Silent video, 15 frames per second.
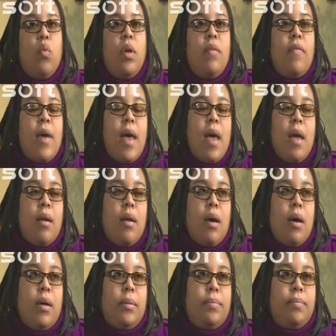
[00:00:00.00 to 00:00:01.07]
We've had
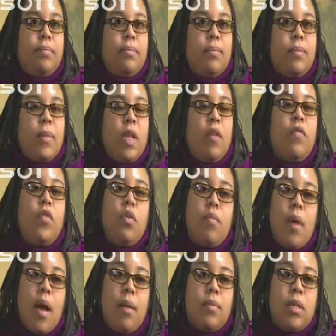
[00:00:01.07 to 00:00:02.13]
a few
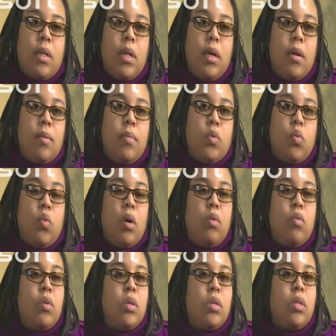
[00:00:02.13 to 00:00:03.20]
moms clubs.
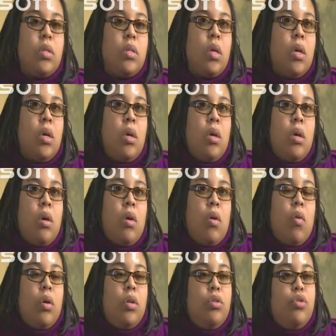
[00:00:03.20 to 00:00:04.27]
One was
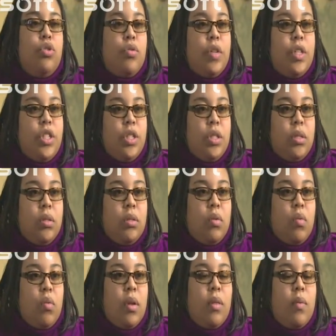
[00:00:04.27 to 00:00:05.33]
on nutrition,
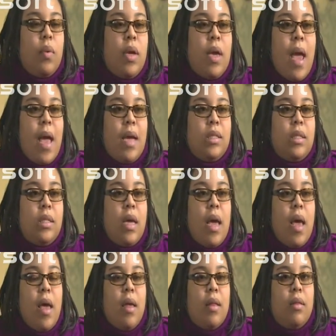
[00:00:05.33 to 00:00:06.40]
where we actually
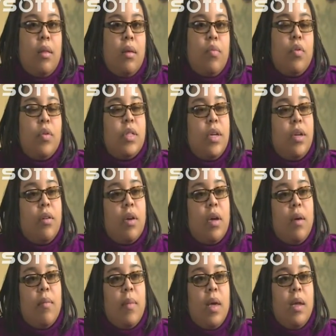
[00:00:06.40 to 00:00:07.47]
had the presenter
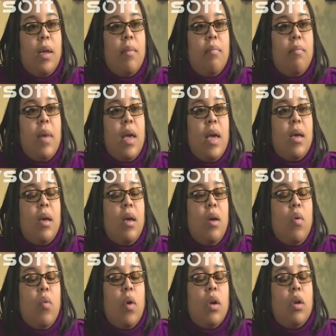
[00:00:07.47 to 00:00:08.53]
come in and make
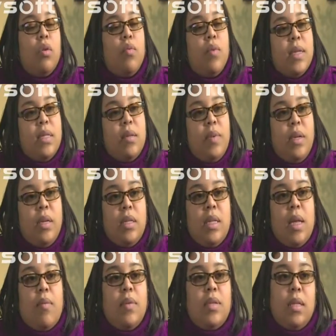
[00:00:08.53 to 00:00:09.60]
one of the recipes
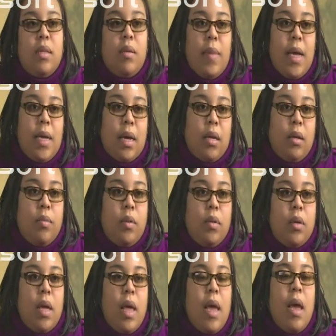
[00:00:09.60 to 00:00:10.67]
that was in the back of the
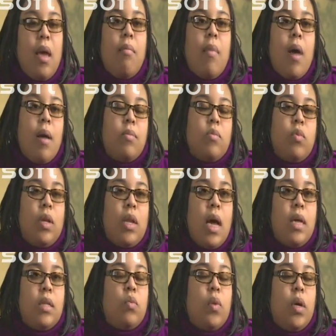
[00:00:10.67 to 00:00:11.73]
book. And moms
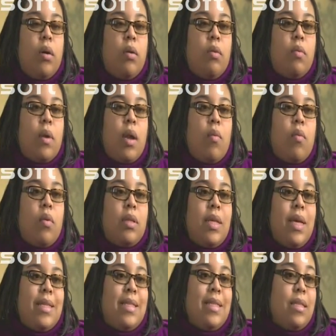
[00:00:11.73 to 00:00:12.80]
realized, well, when I want
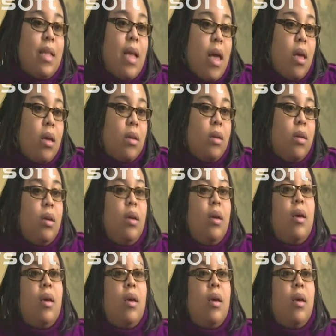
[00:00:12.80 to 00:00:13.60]
that snack,